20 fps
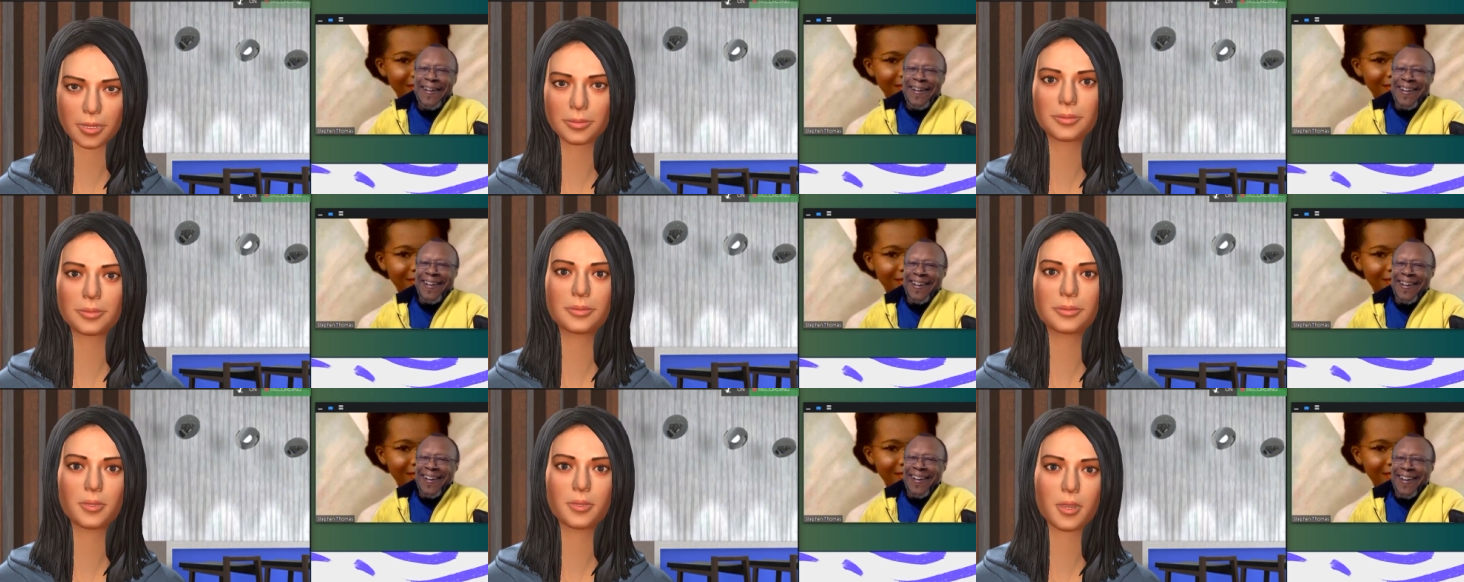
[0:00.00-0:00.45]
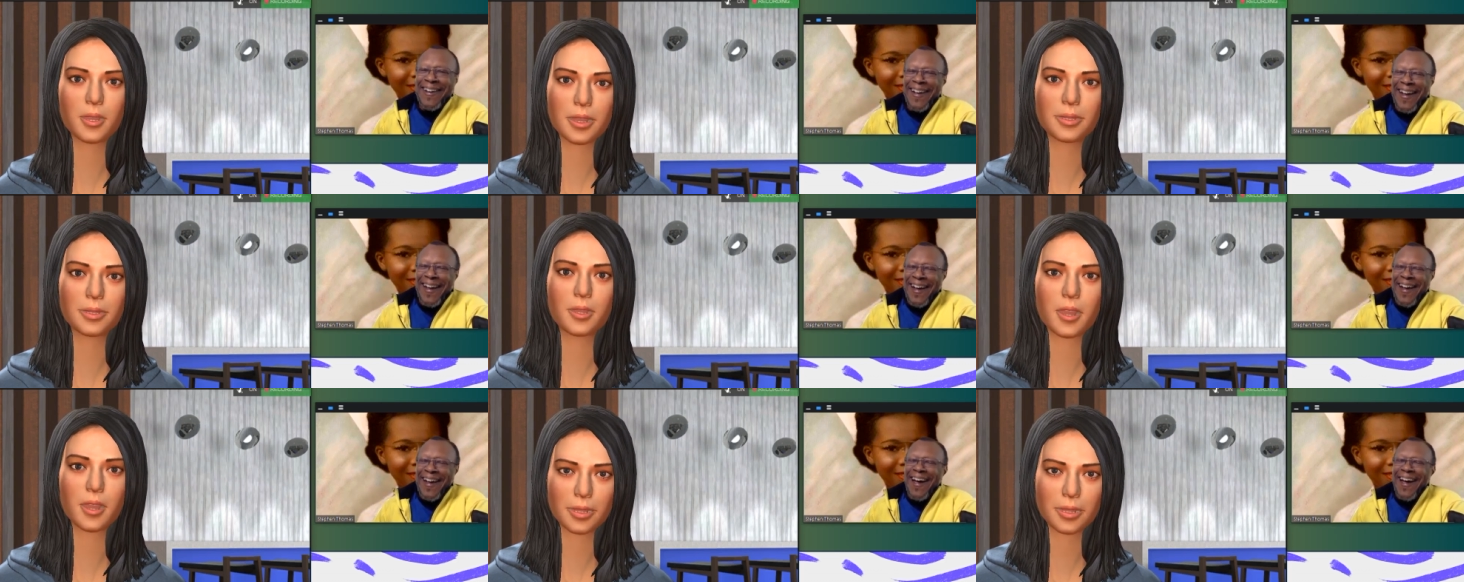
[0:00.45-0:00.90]
Speaker 1: floor.
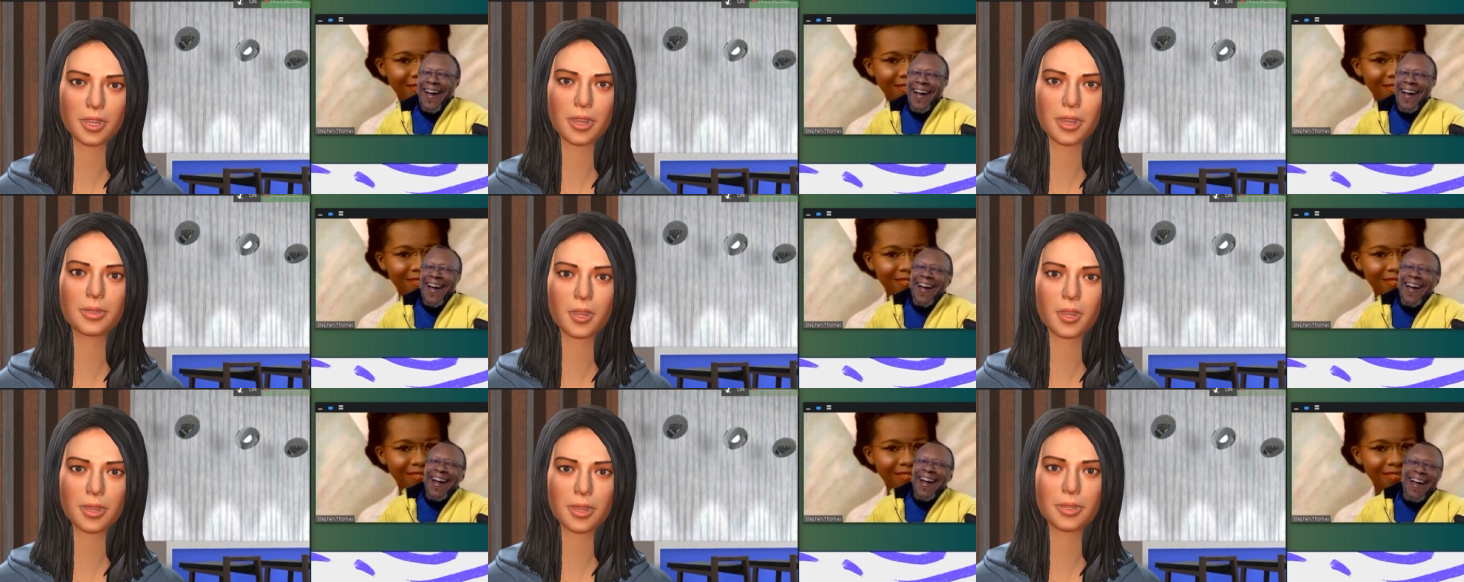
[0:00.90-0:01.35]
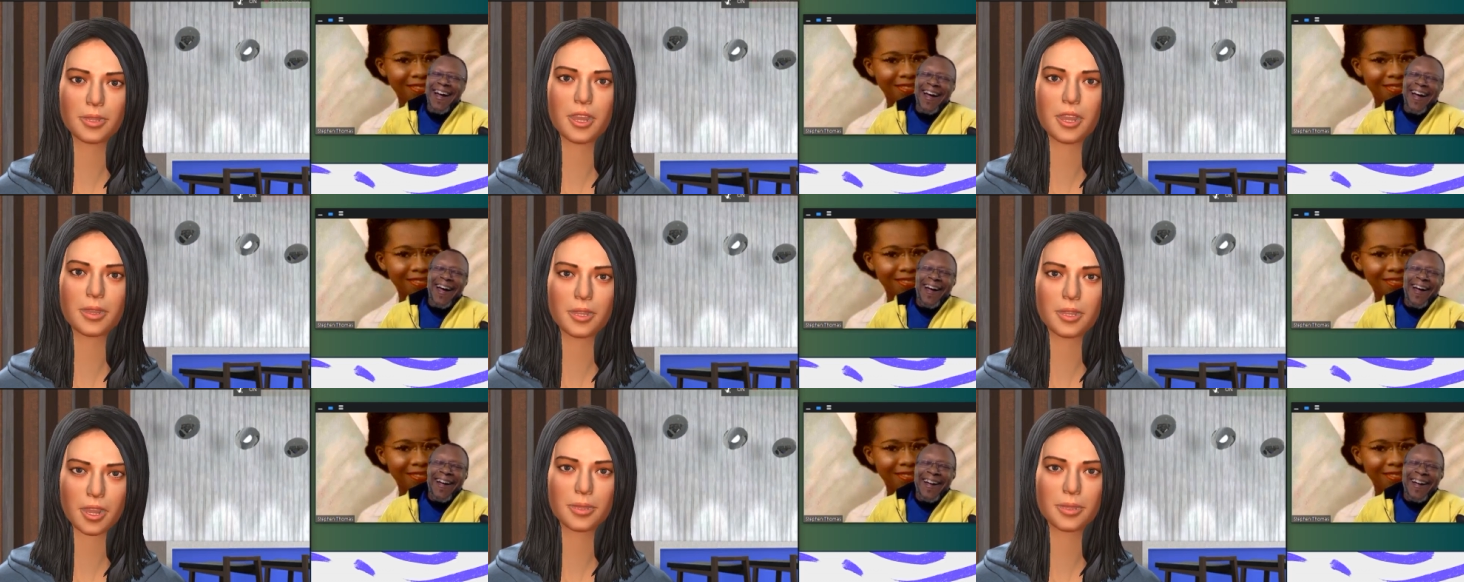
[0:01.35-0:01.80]
That's my only
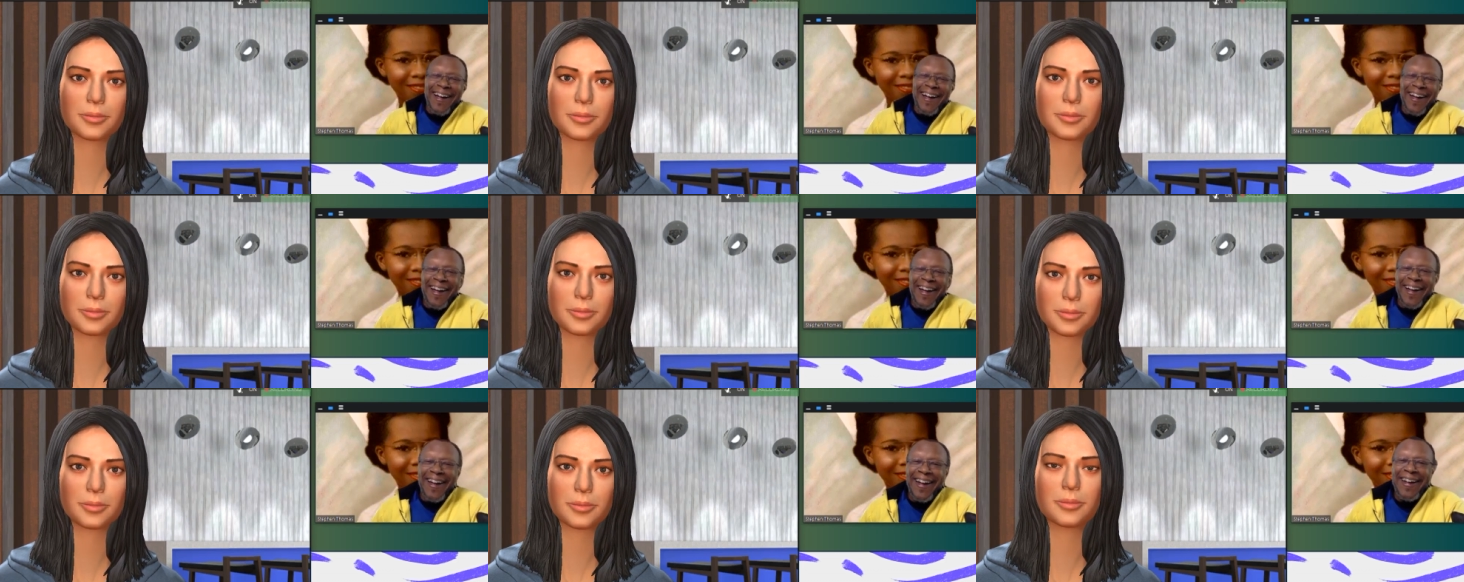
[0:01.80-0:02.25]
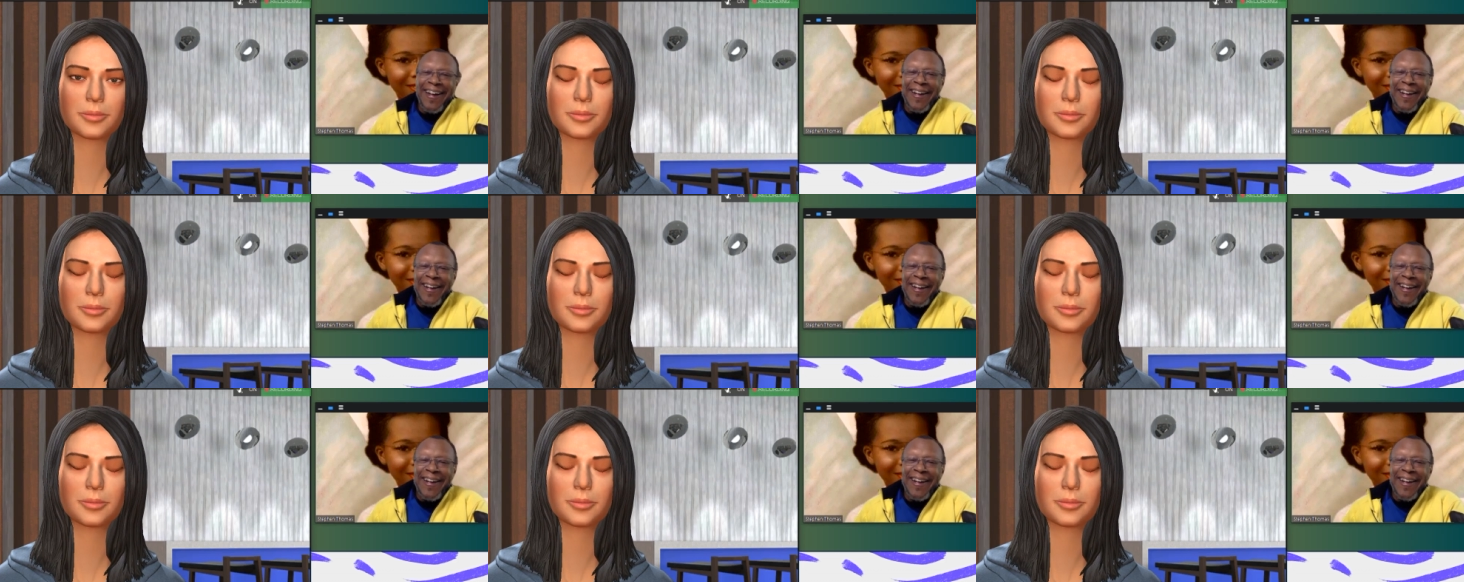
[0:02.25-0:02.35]
tormentor.